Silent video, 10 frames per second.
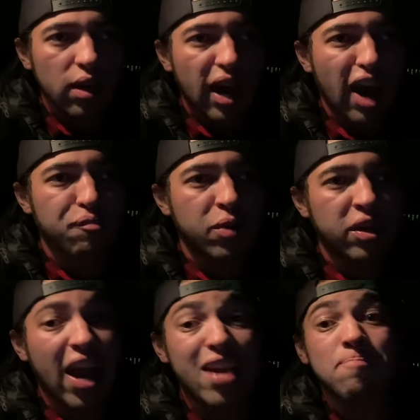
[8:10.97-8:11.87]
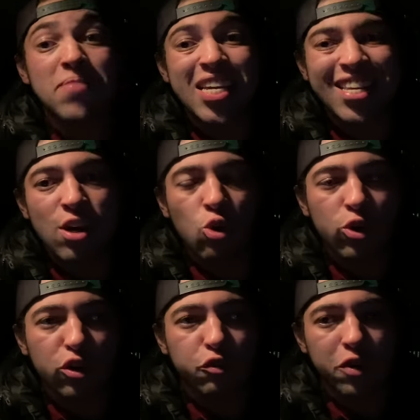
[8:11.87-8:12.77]
have been a
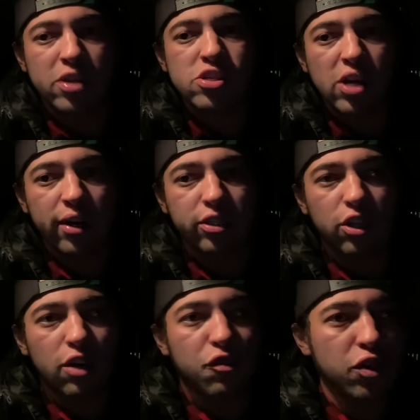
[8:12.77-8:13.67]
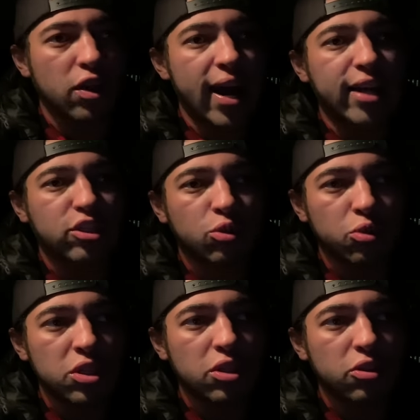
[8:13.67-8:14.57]
mediocre franchise for the last
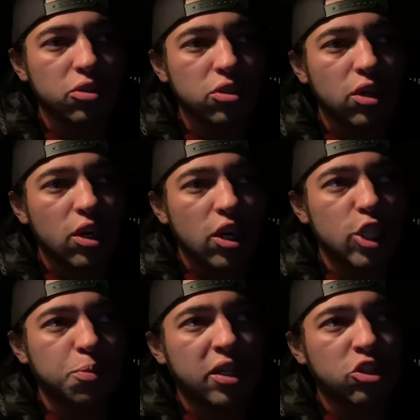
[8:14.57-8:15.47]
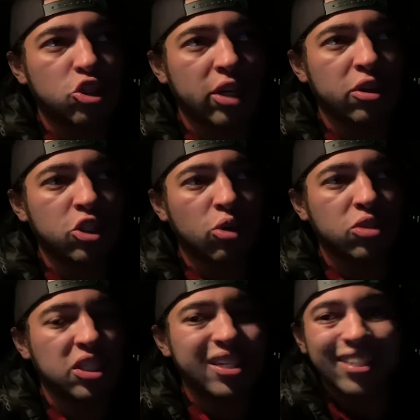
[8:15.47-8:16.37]
30 years. Is because Jerry Jones,
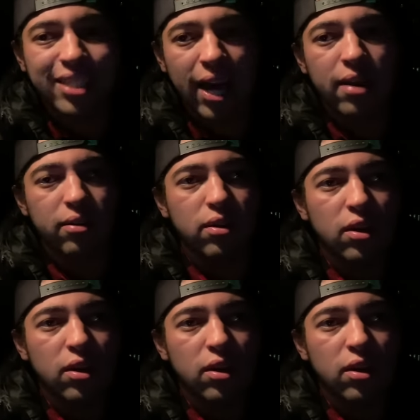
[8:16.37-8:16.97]
he's content.